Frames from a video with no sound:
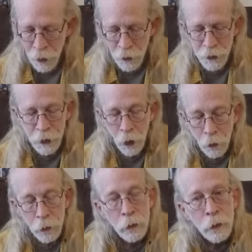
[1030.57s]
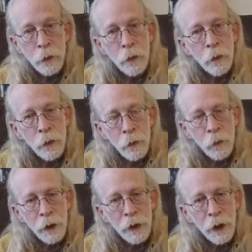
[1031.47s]
So,
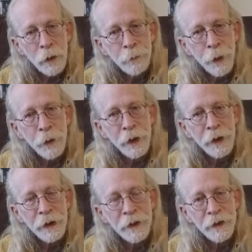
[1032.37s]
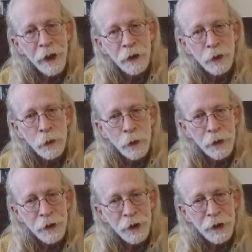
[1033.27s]
one component is sexual,
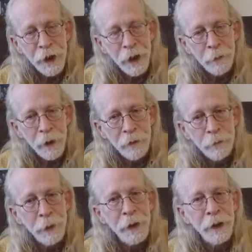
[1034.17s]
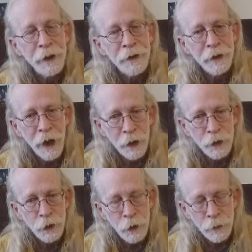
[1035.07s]
the shame of being
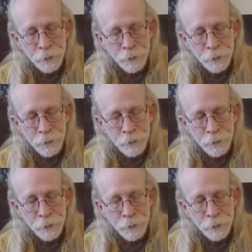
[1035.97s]
sexual.